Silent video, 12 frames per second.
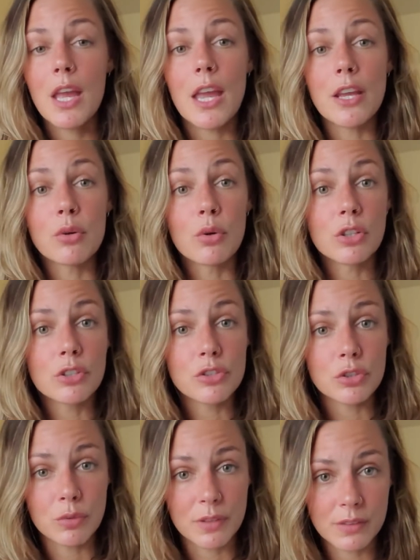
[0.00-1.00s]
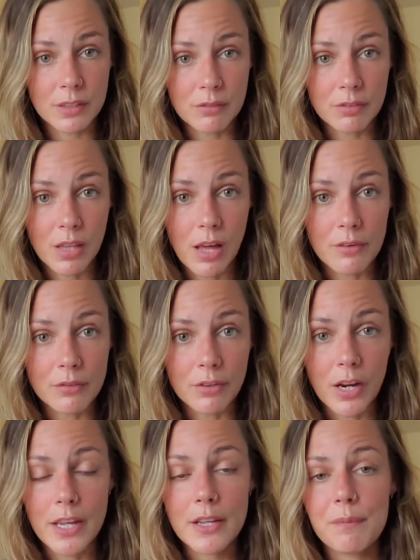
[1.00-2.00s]
in order to receive love,
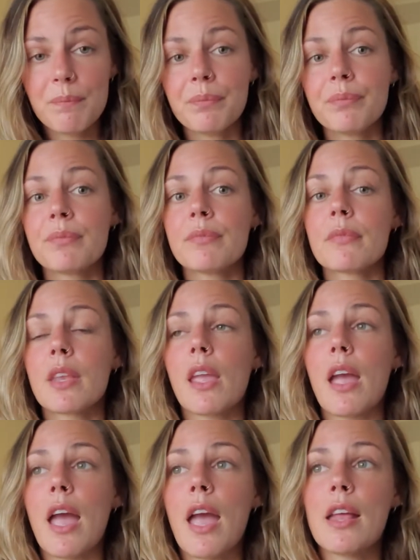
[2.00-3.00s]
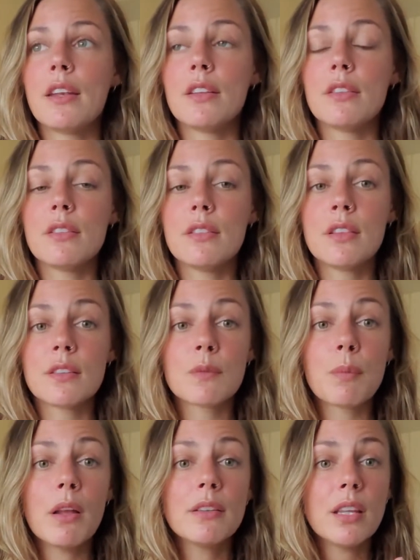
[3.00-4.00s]
right? And the
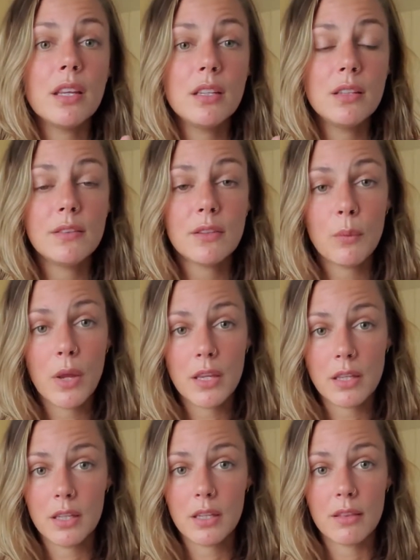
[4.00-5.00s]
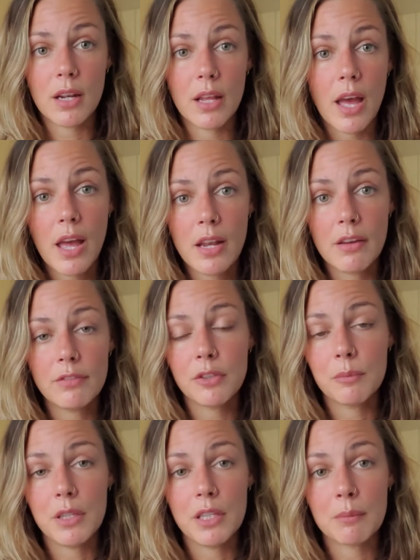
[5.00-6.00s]
spontaneous awakening that I had after
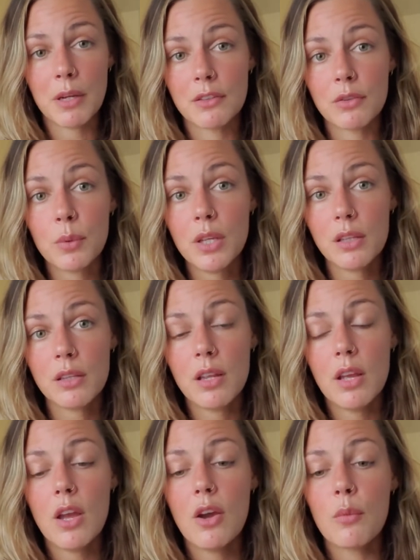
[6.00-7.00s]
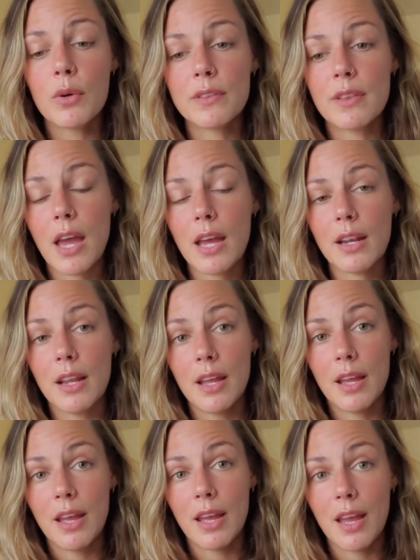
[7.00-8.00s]
meeting my twin was that
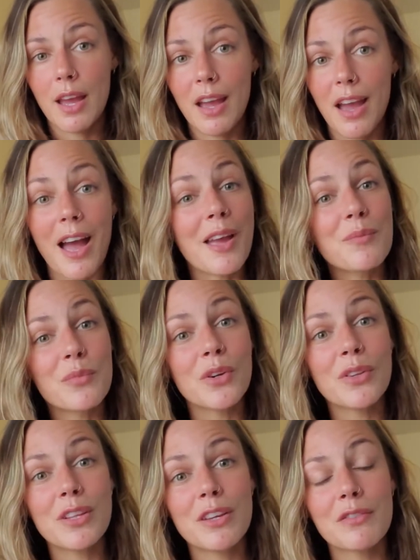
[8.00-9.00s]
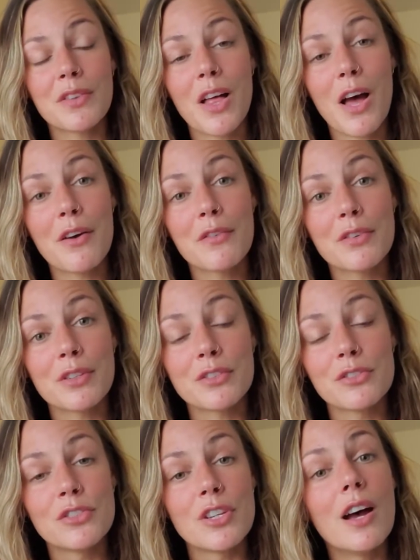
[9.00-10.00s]
I'm worthy of love
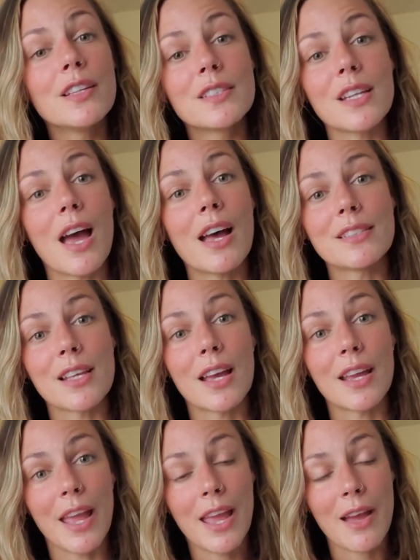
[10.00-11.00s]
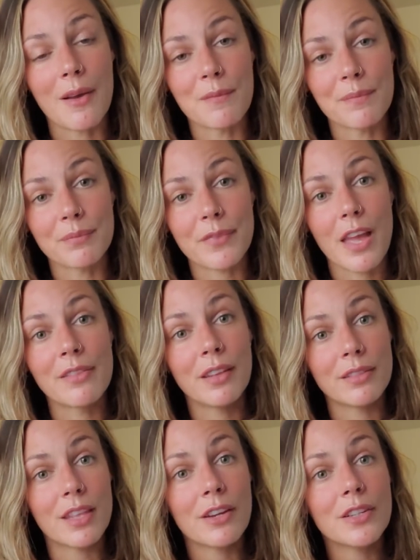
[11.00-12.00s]
just as I am, and
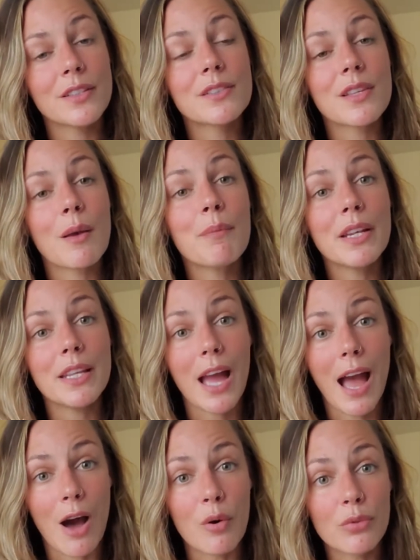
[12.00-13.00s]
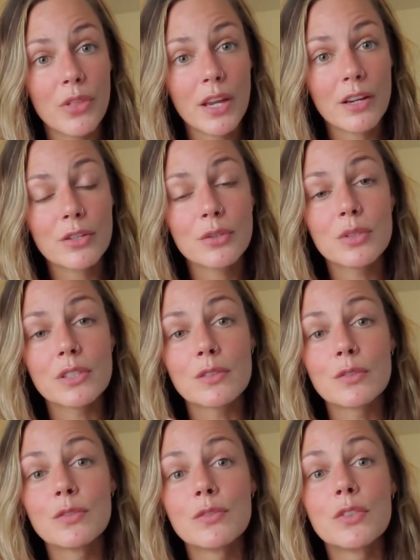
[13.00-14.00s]
that there is somebody out there who is
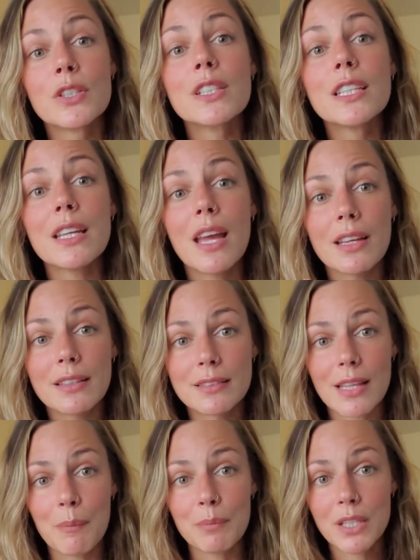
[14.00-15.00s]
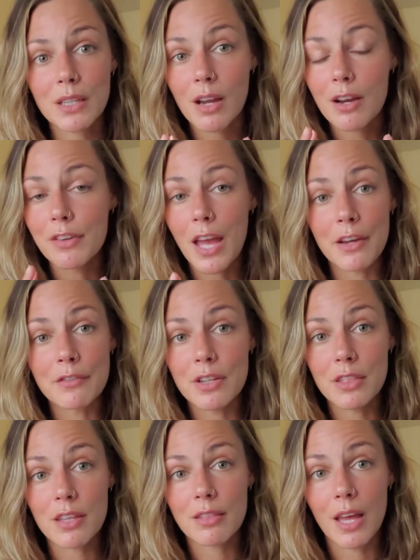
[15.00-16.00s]
fully accepting of
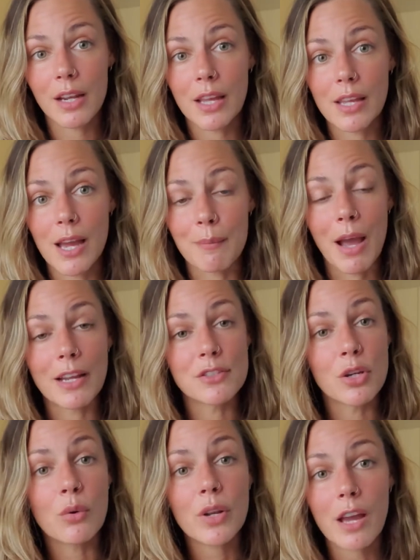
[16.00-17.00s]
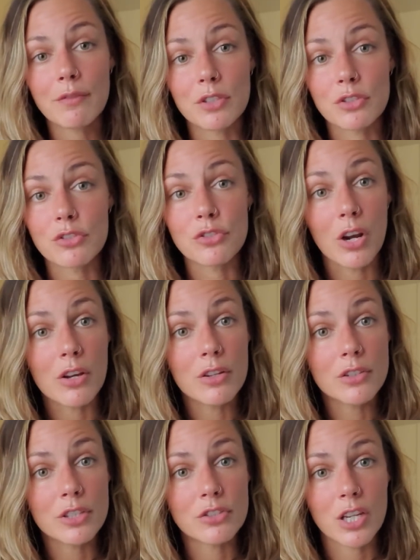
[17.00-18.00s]
everything that I am. I don't have to
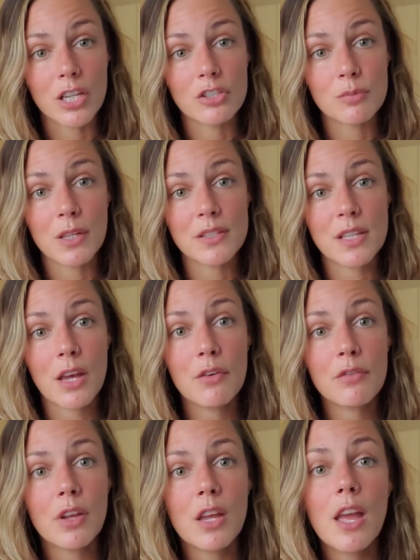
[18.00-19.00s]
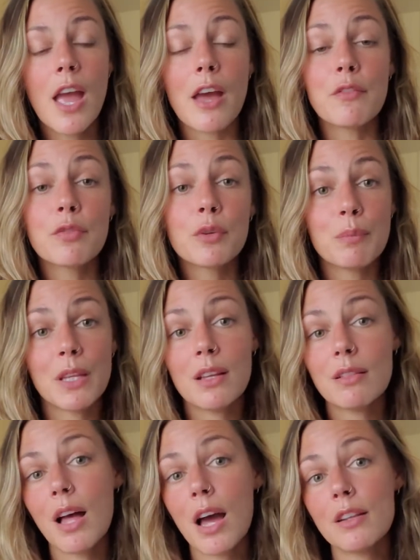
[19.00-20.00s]
struggle to change myself. And for me, a
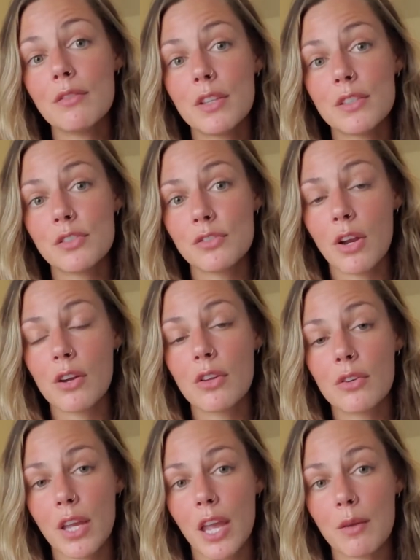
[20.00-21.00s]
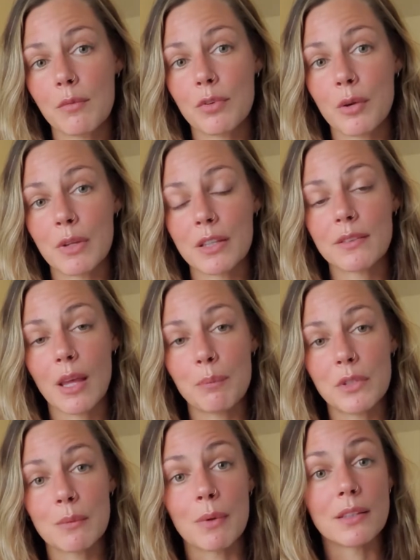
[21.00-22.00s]
lot of this struggle came from
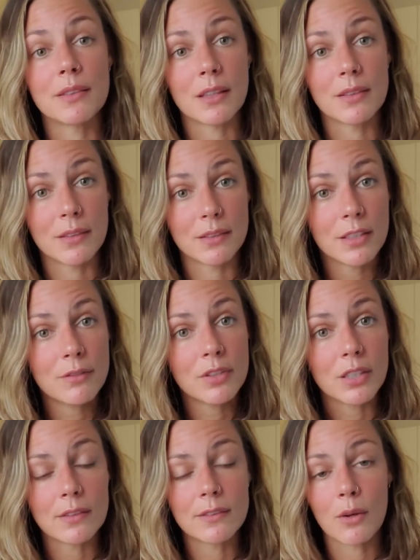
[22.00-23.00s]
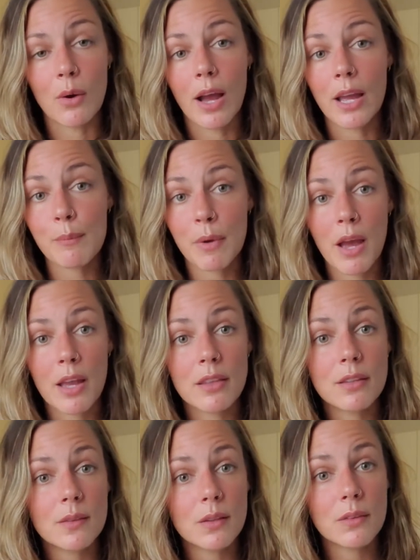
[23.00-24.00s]
accepting my sensitivity. So I'm a
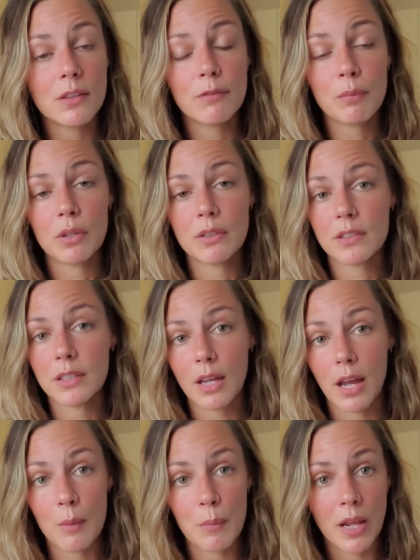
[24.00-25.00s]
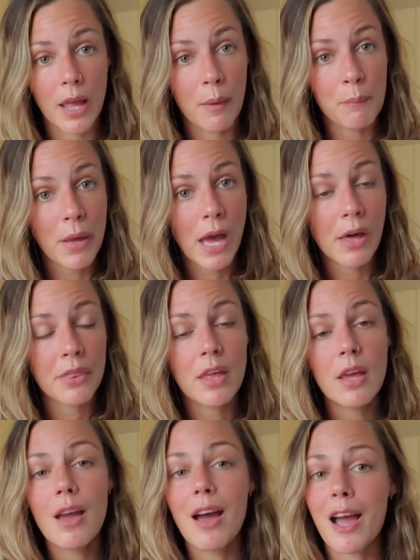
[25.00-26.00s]
highly sensitive person. I'm an empath.
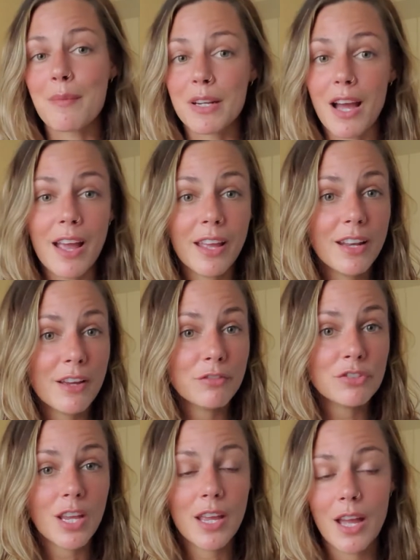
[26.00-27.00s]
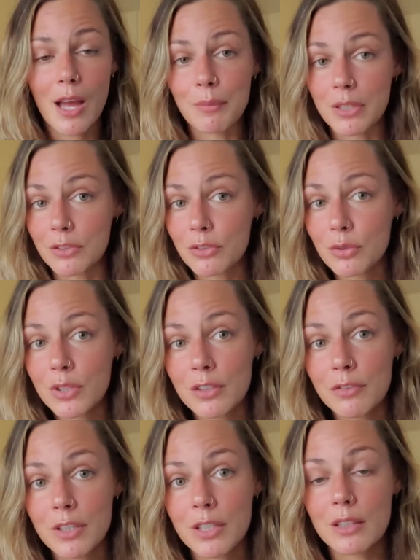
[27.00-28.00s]
I'm an INFJ. I'm an
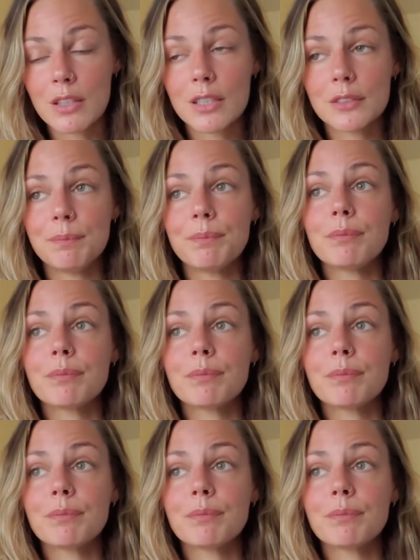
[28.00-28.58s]
intuitive healer.